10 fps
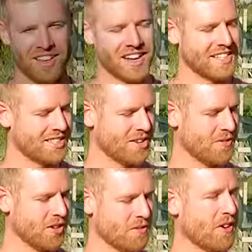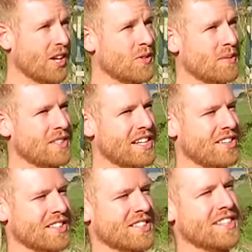Okay, so for the final update,
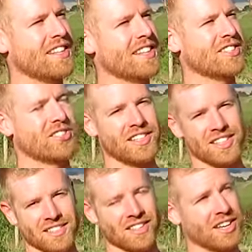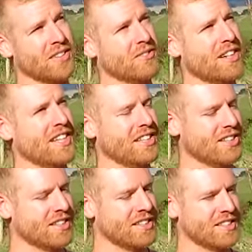you can see that the tree is looking really good.